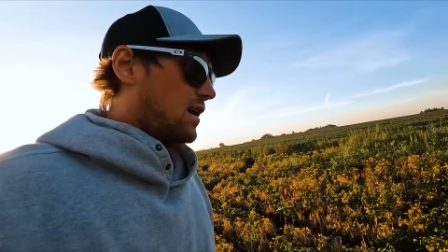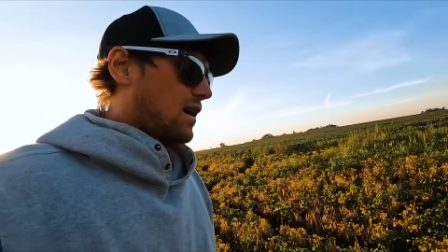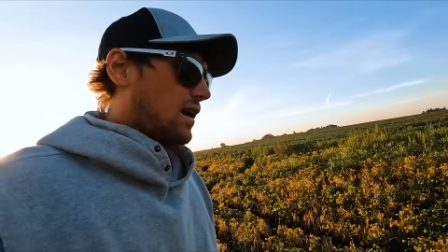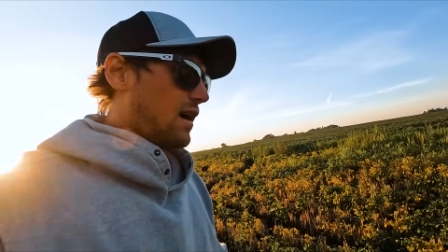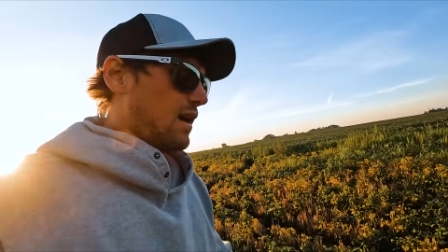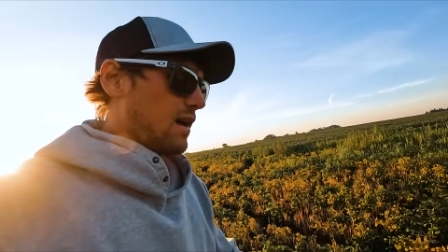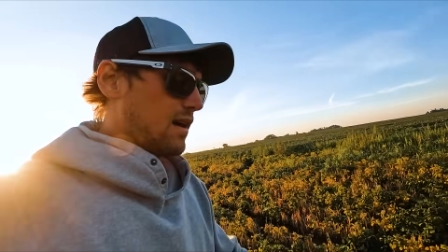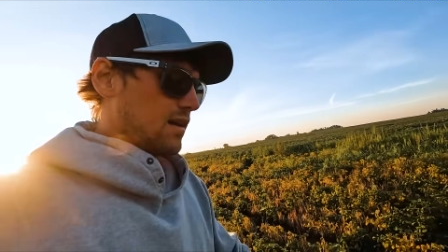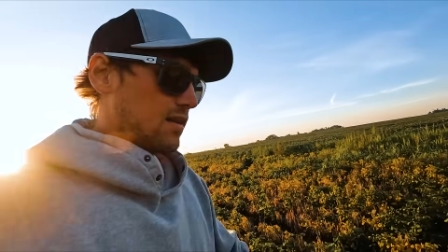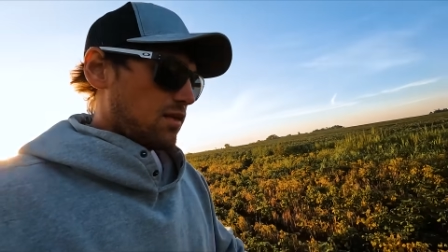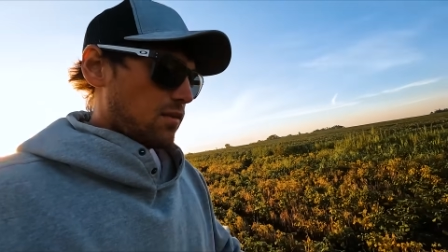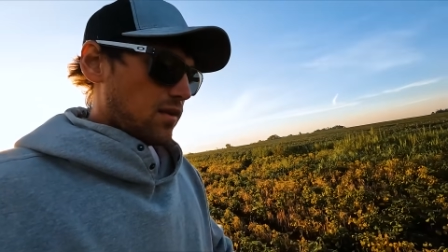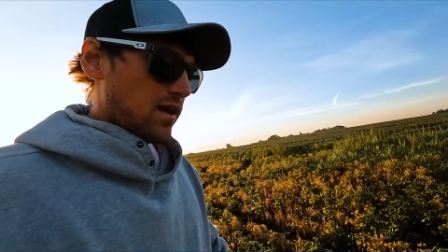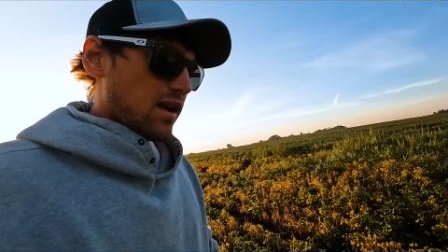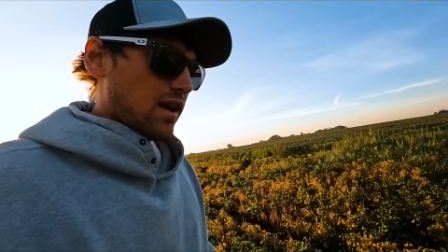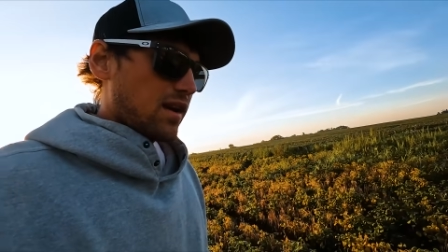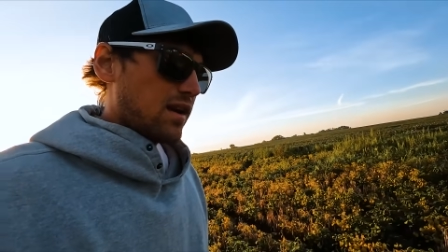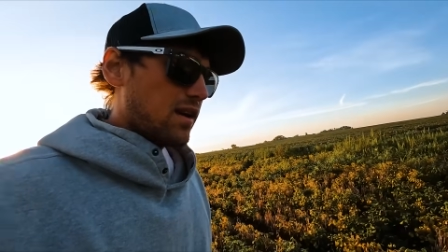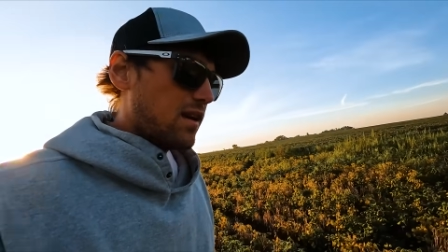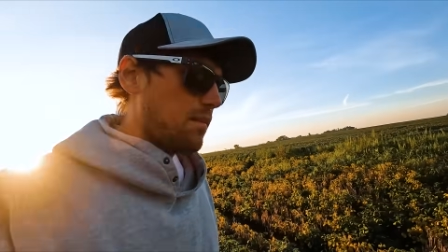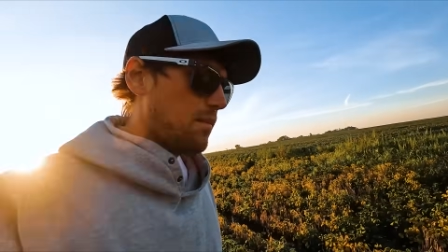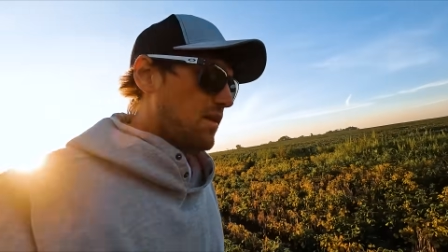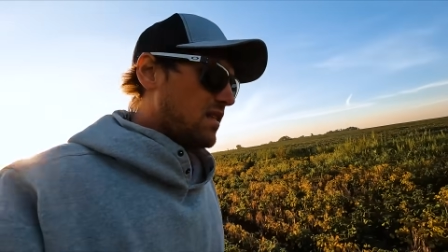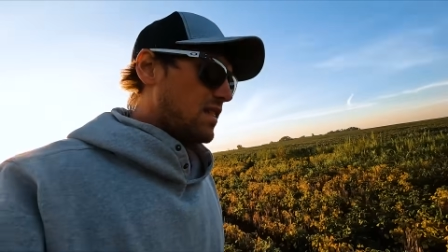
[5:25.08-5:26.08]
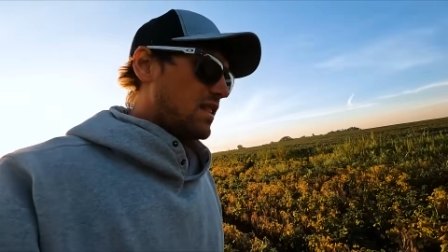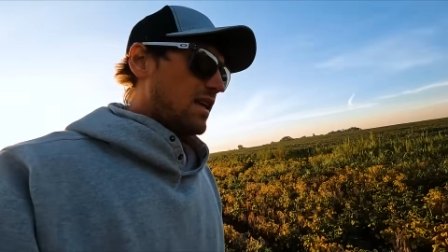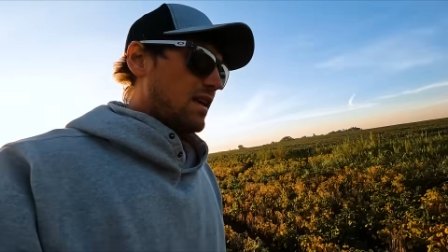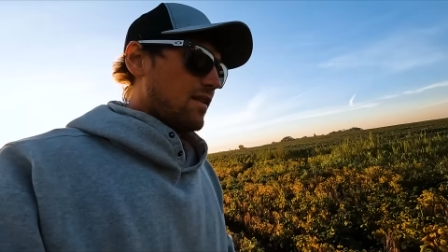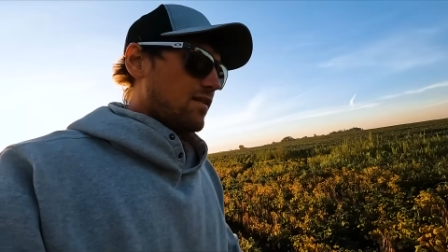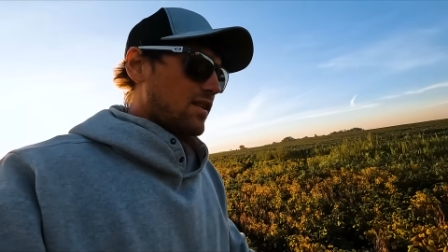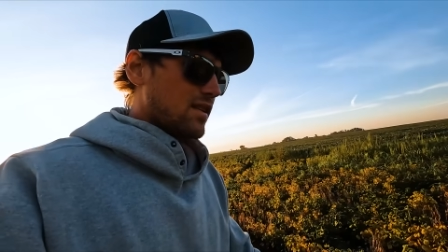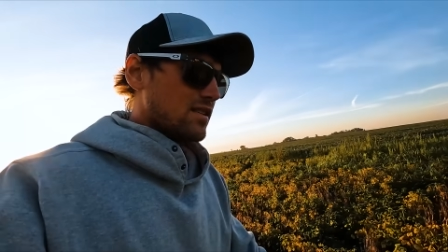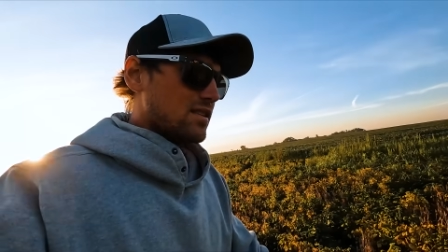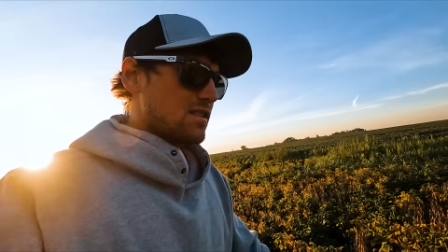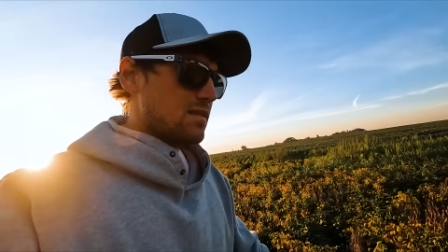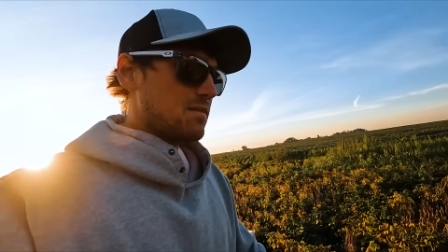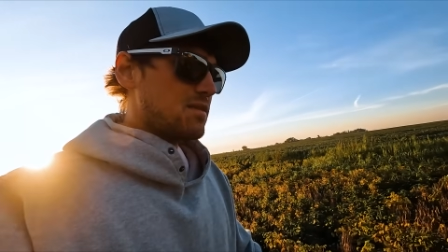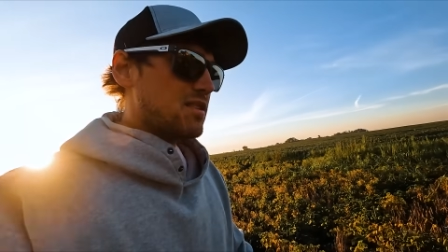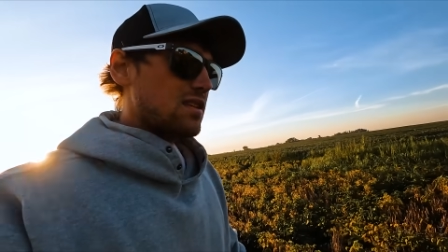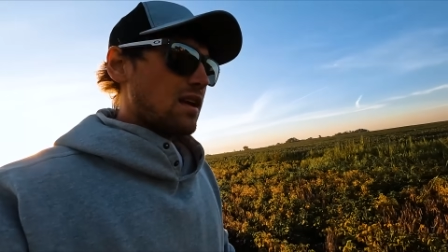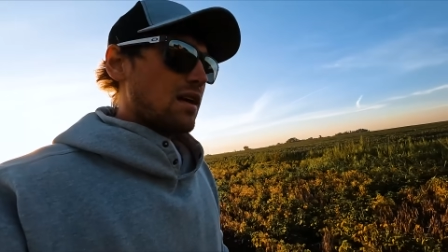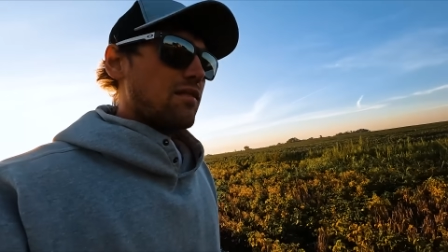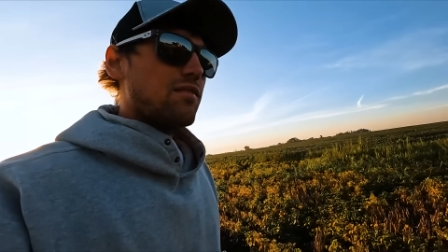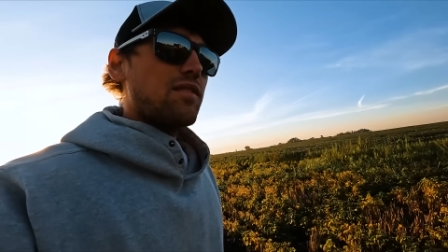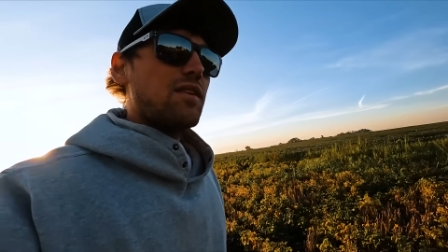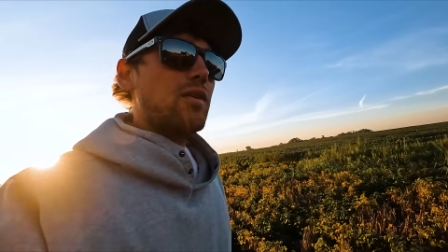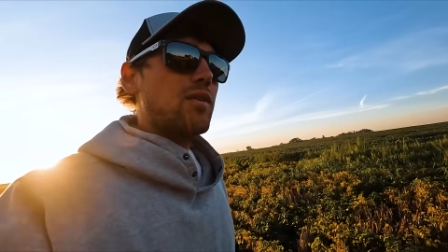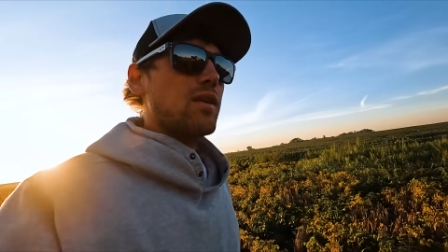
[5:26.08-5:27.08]
uh, we are gonna be leaving some
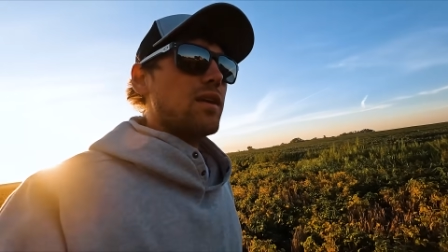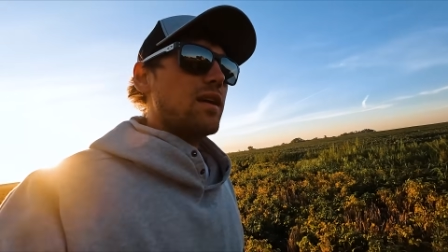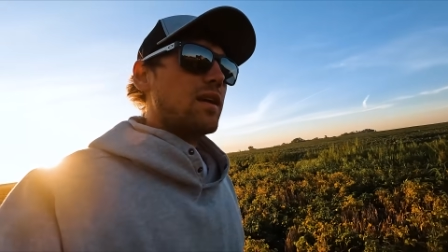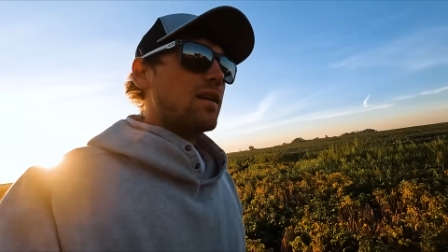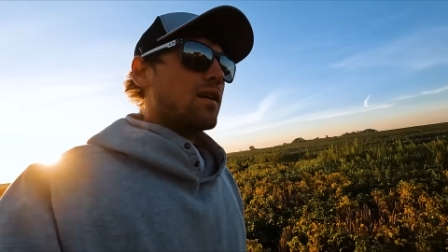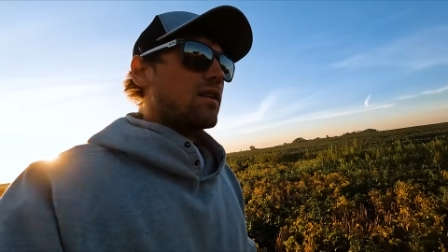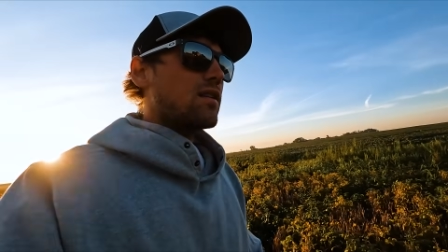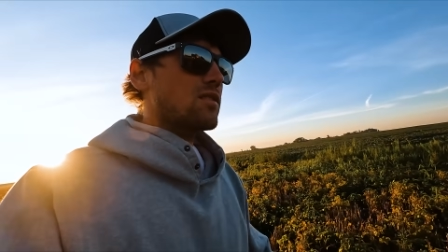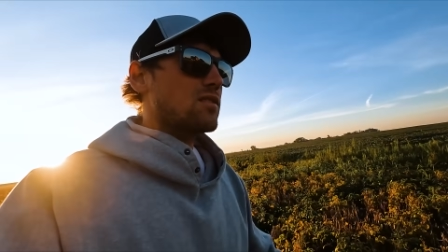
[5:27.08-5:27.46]
stuff out here.